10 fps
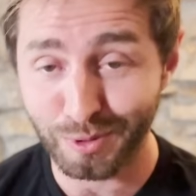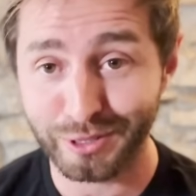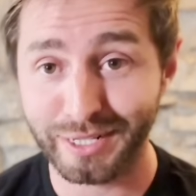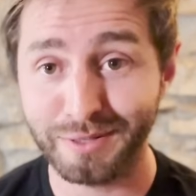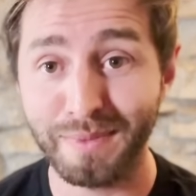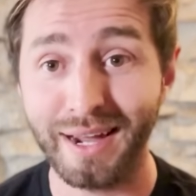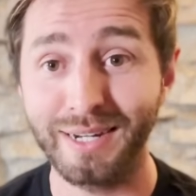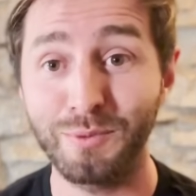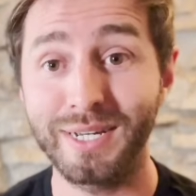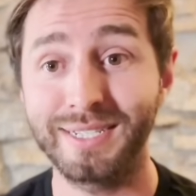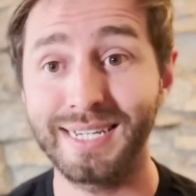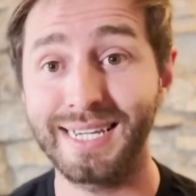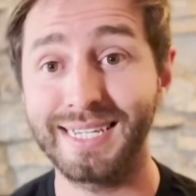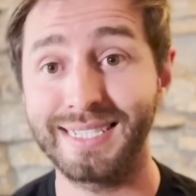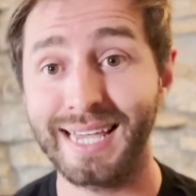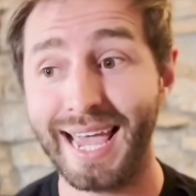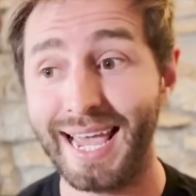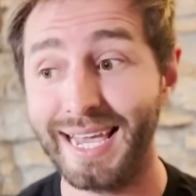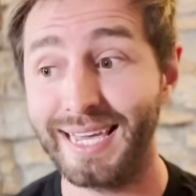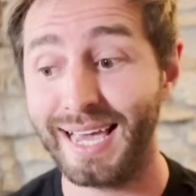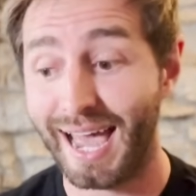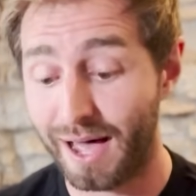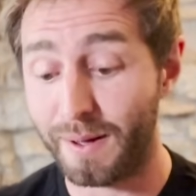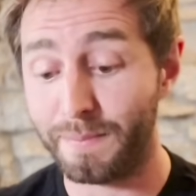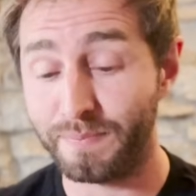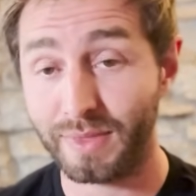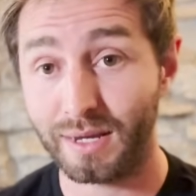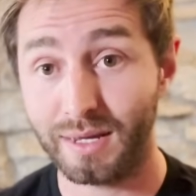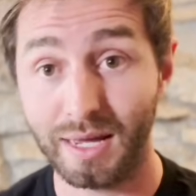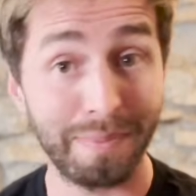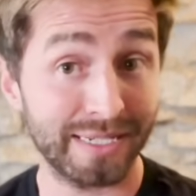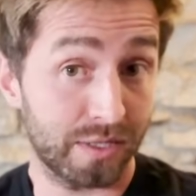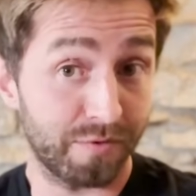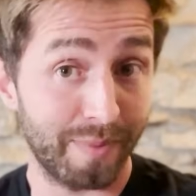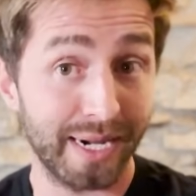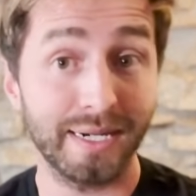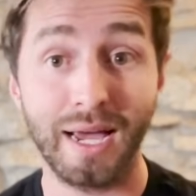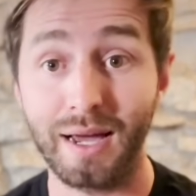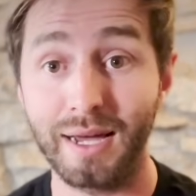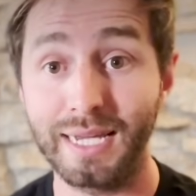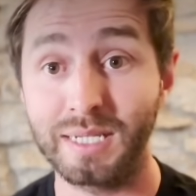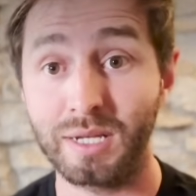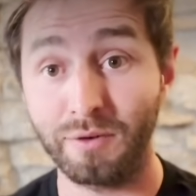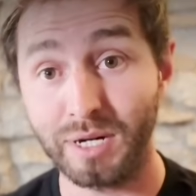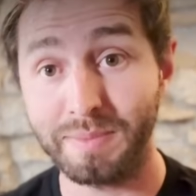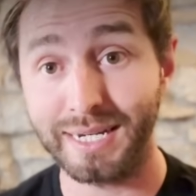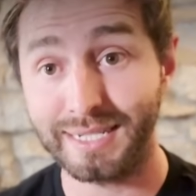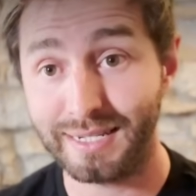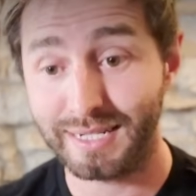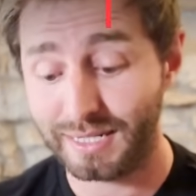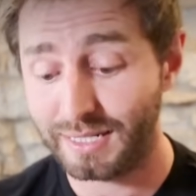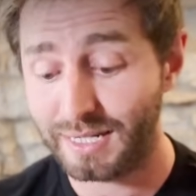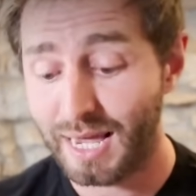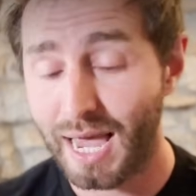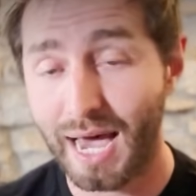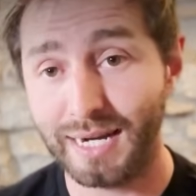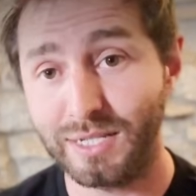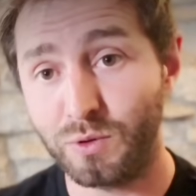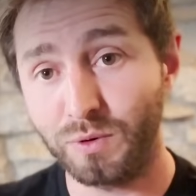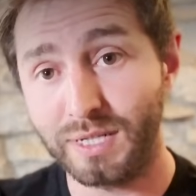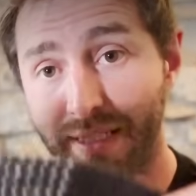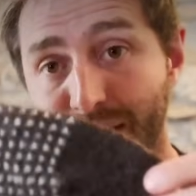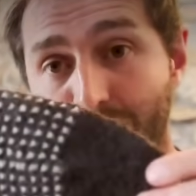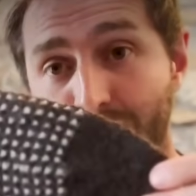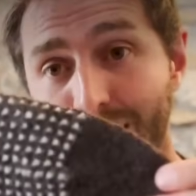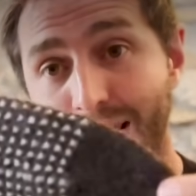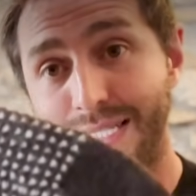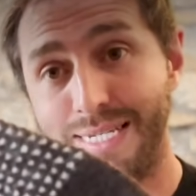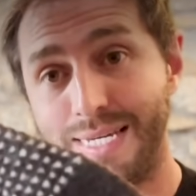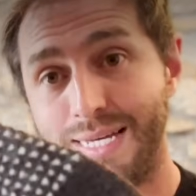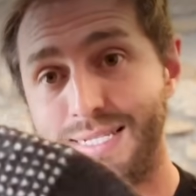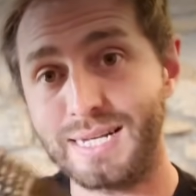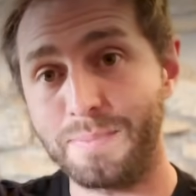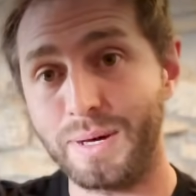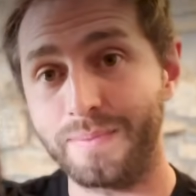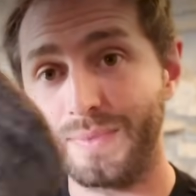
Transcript: project of mine, which is a a pattern of mine is currently being test knitted, and it's called the Star Gazy Slipper.